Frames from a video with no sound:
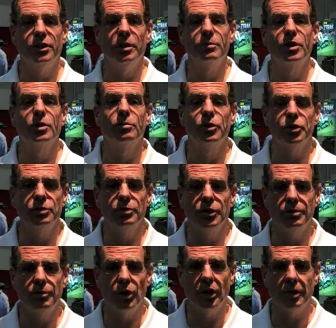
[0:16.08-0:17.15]
I'm a commercial
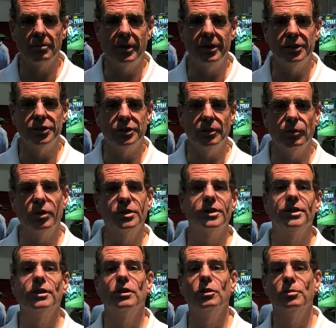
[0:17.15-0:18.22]
and product manager. I want to
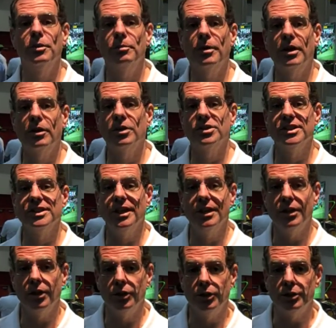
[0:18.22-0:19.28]
tell you a little bit about our
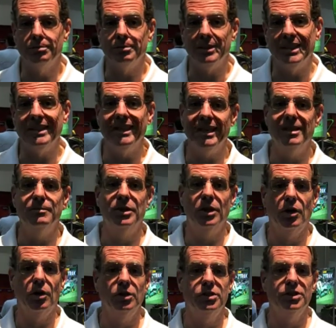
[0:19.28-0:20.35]
Z900 B and then
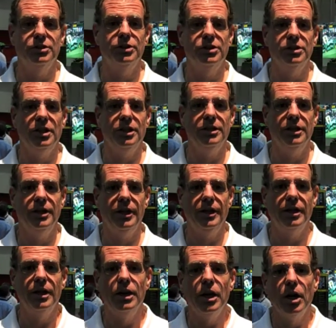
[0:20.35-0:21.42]
R-Series line today.
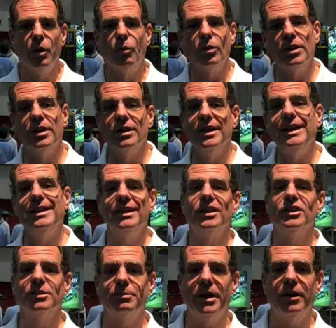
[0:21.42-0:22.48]
One of the neat
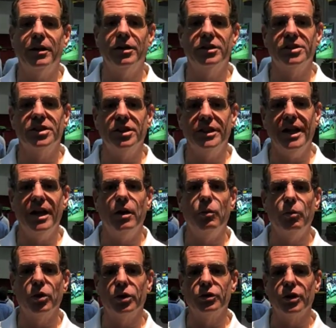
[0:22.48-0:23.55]
things about it is that now
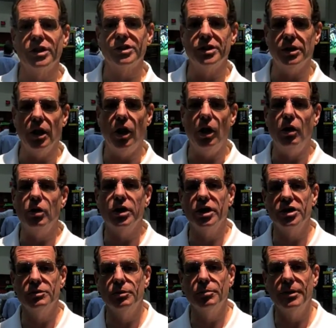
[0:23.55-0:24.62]
we're addressing all
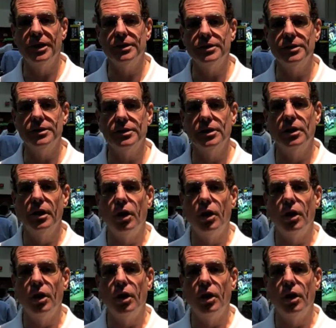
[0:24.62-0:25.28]
customer bases.